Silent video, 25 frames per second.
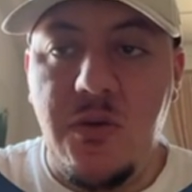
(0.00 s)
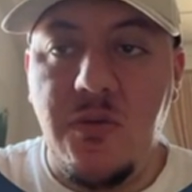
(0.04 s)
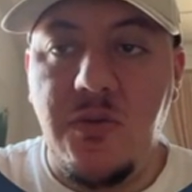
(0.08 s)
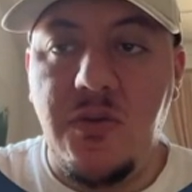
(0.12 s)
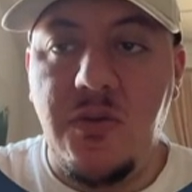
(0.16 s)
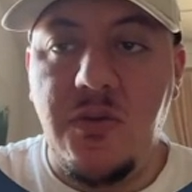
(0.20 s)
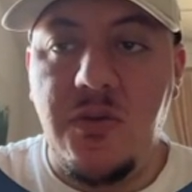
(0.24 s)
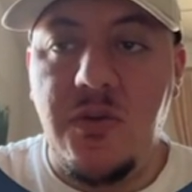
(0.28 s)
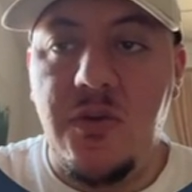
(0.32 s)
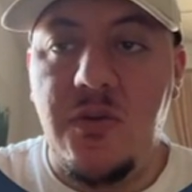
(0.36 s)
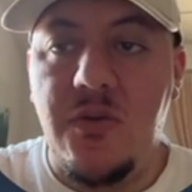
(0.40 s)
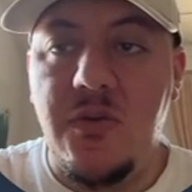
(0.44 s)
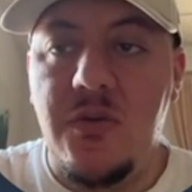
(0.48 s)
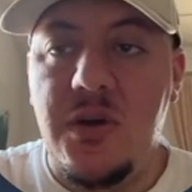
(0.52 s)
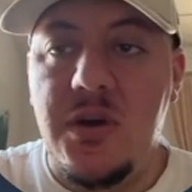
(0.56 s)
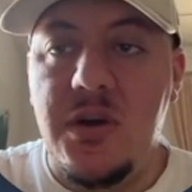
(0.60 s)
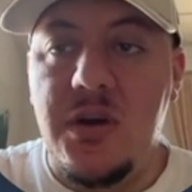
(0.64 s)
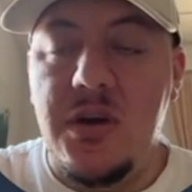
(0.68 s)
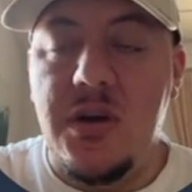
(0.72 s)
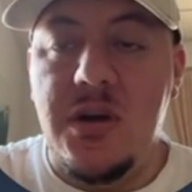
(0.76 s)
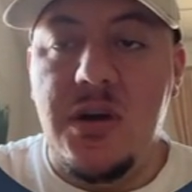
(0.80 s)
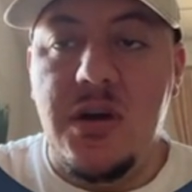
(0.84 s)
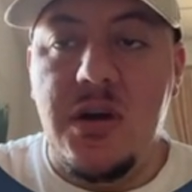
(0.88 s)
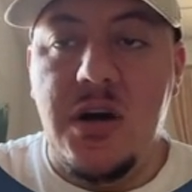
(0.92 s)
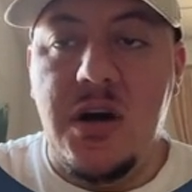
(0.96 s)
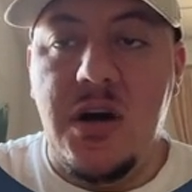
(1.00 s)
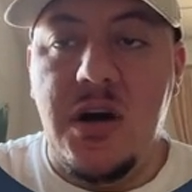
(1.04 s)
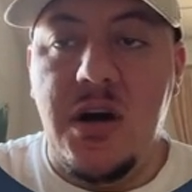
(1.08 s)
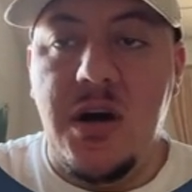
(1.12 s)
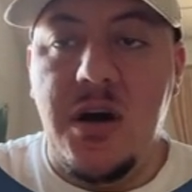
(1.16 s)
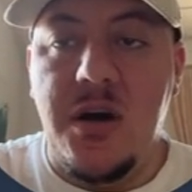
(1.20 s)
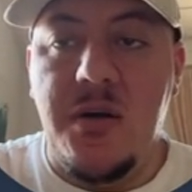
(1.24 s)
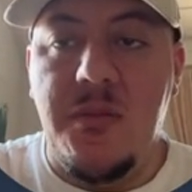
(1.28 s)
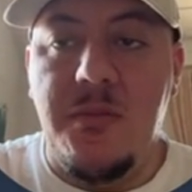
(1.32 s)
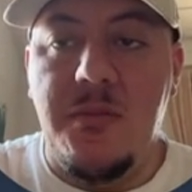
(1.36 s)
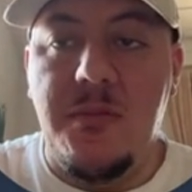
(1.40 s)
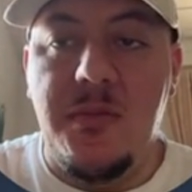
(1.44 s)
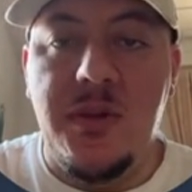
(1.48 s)
you
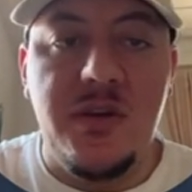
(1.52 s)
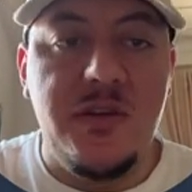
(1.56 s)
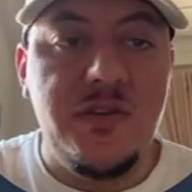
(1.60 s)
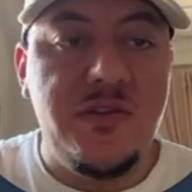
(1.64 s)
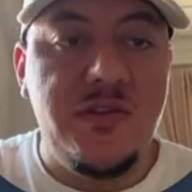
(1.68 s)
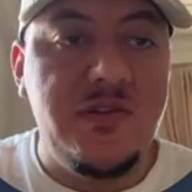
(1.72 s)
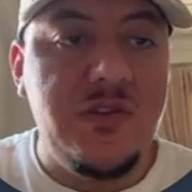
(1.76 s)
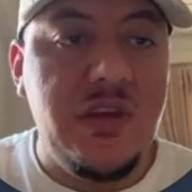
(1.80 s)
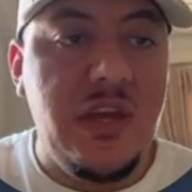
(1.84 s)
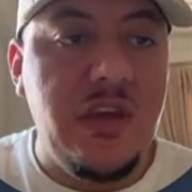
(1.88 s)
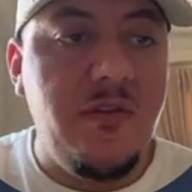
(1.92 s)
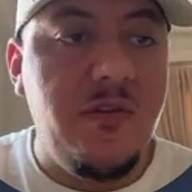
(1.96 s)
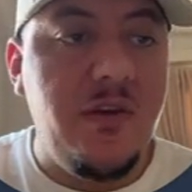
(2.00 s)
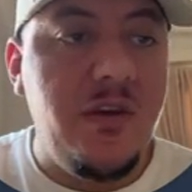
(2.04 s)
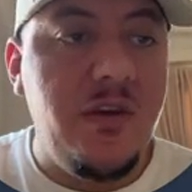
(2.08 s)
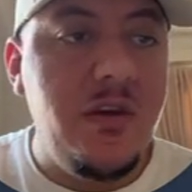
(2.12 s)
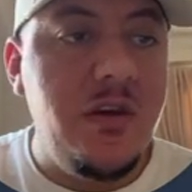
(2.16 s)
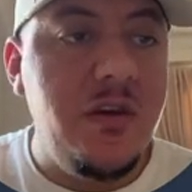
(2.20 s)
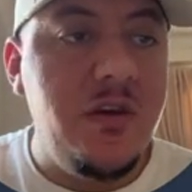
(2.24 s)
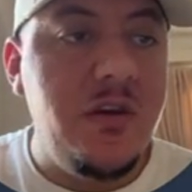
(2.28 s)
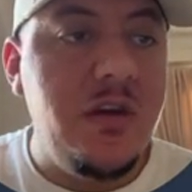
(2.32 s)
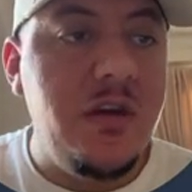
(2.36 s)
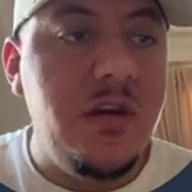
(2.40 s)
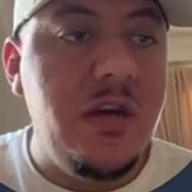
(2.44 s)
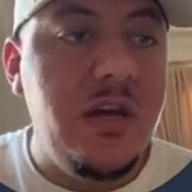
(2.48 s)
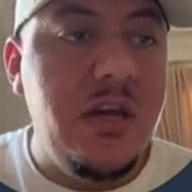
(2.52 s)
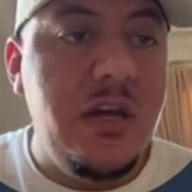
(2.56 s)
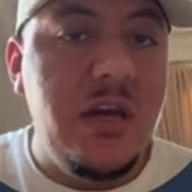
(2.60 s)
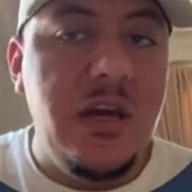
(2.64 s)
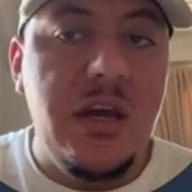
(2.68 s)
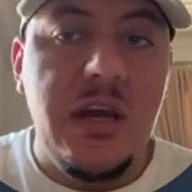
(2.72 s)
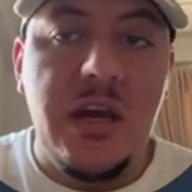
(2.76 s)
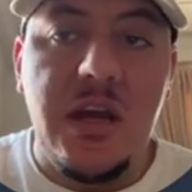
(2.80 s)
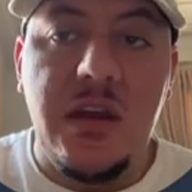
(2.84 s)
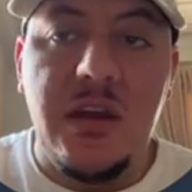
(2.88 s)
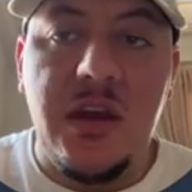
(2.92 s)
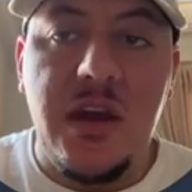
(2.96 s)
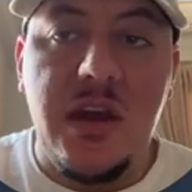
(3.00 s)
let us save here
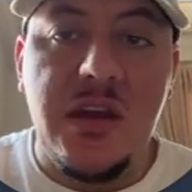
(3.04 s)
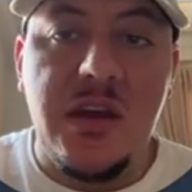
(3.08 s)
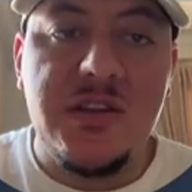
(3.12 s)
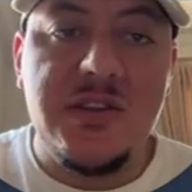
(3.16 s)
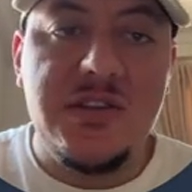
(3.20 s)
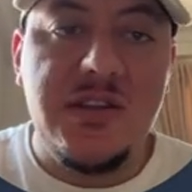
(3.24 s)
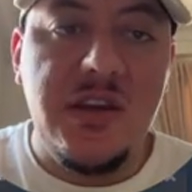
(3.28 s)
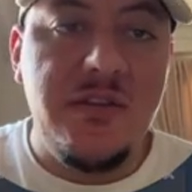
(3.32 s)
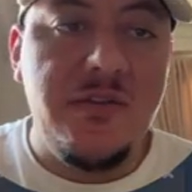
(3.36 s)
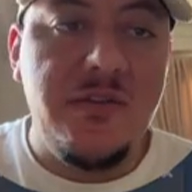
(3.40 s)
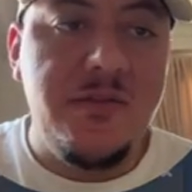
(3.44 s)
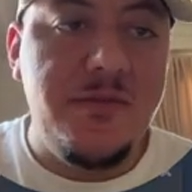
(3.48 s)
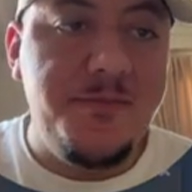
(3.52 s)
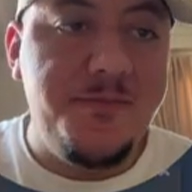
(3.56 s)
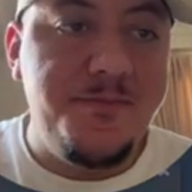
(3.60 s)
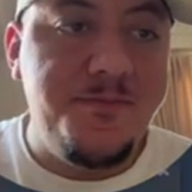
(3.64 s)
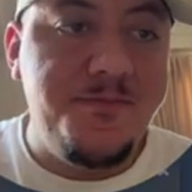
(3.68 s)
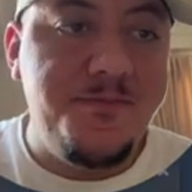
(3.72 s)
and exit.